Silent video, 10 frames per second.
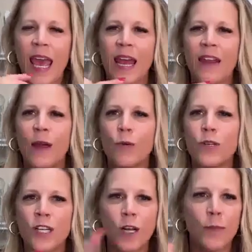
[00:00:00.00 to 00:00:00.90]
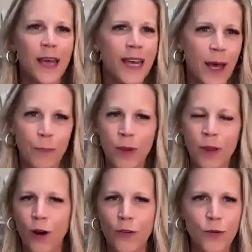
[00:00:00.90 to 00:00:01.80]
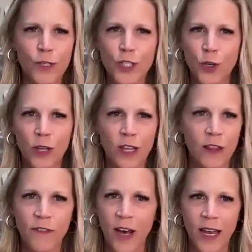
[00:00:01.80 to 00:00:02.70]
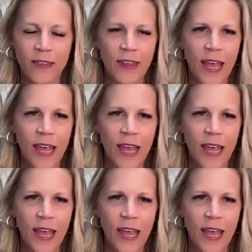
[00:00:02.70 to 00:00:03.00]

And they were started by a couple, Arthur and Shirley Levine.